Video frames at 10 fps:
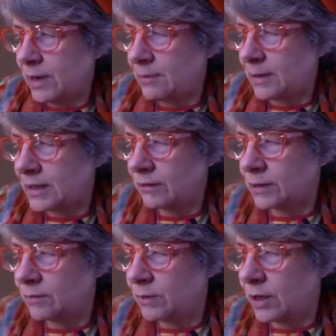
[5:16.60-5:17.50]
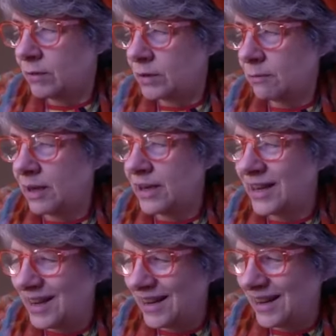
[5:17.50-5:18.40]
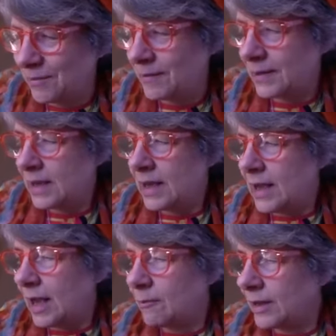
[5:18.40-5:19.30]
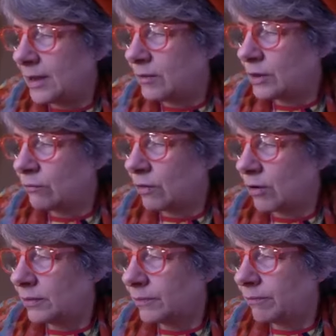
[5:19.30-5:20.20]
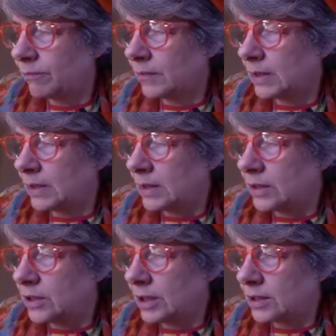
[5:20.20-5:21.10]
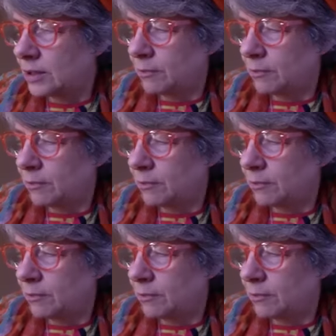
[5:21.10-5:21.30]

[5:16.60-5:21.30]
made myself some notes. I'm And my notes are wrong, just to